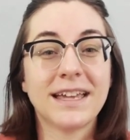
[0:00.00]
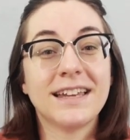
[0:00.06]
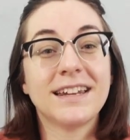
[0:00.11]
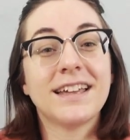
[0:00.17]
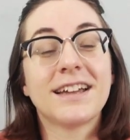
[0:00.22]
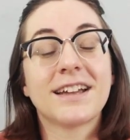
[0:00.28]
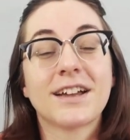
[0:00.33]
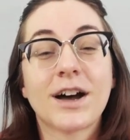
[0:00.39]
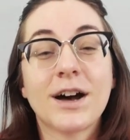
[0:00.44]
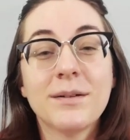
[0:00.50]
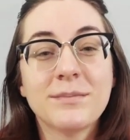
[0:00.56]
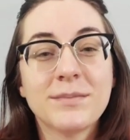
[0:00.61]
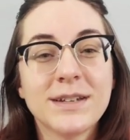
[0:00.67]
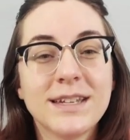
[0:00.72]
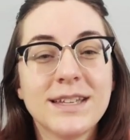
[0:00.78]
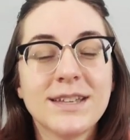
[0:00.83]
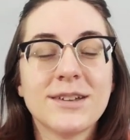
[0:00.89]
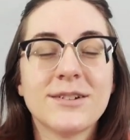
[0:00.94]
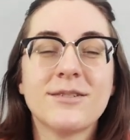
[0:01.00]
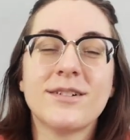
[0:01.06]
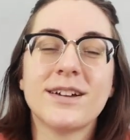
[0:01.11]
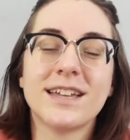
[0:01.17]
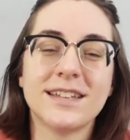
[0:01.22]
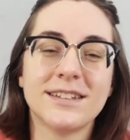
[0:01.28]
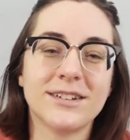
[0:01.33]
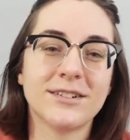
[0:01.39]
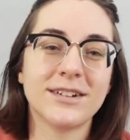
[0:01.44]
and accompany you
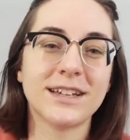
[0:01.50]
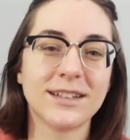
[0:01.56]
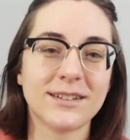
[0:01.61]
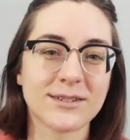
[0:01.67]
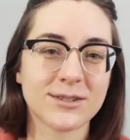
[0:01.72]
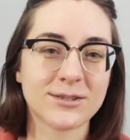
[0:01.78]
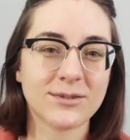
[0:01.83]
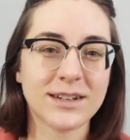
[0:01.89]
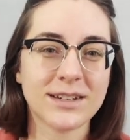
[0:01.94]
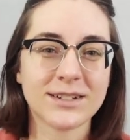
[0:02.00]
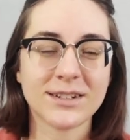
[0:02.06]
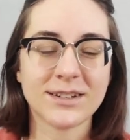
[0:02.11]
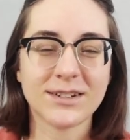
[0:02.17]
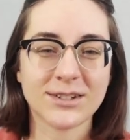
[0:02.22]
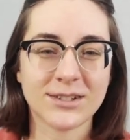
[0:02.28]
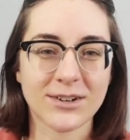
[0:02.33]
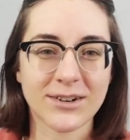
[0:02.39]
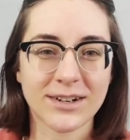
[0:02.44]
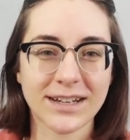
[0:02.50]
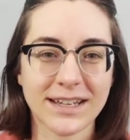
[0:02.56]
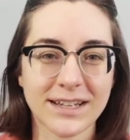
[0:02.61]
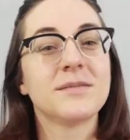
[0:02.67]
in your illustration journey.